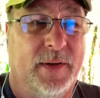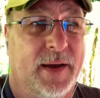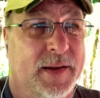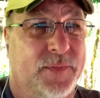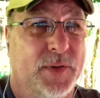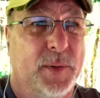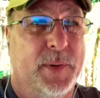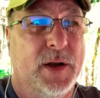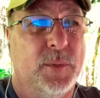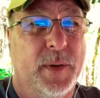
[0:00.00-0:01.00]
and the
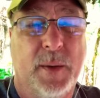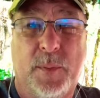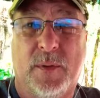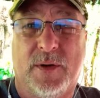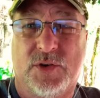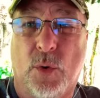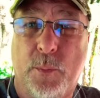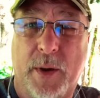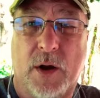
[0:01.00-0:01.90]
Filipino people are so big